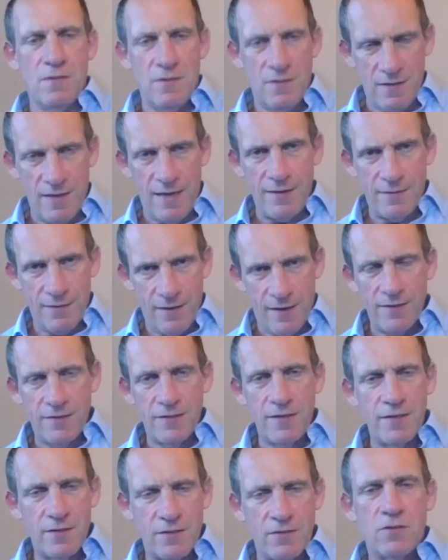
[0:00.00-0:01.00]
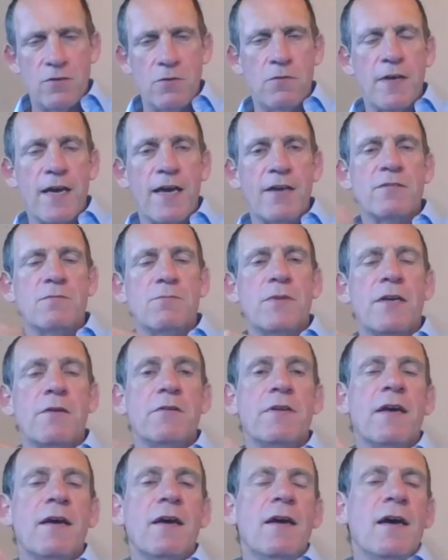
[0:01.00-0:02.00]
late 90s and 2000
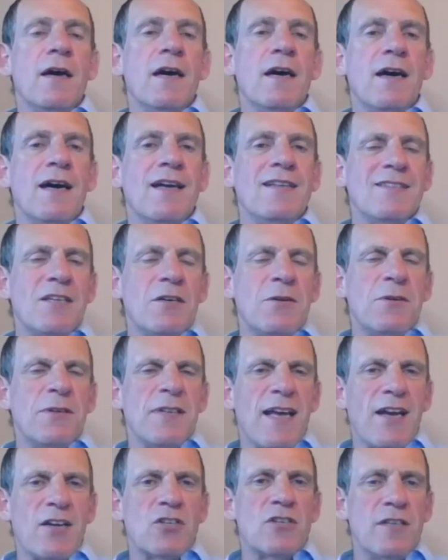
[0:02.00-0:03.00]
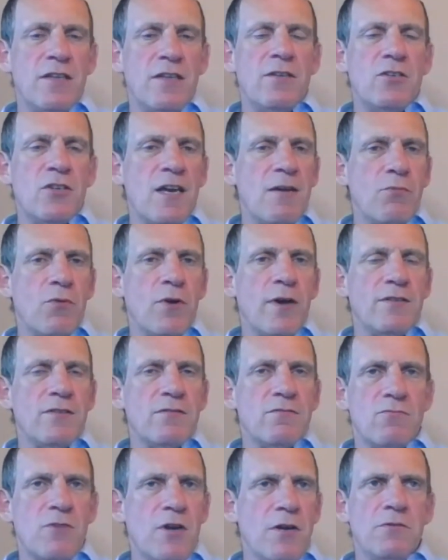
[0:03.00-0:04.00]
period. And so it actually, the share
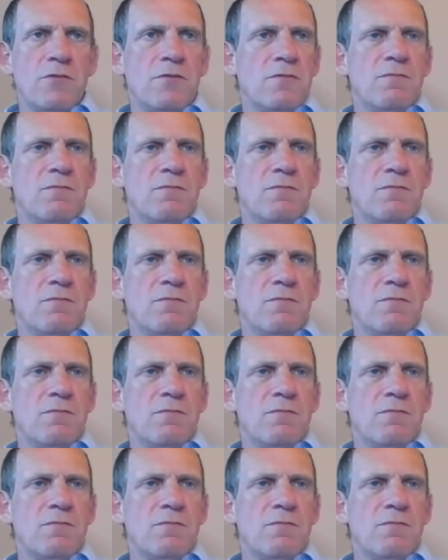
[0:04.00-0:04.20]
price rose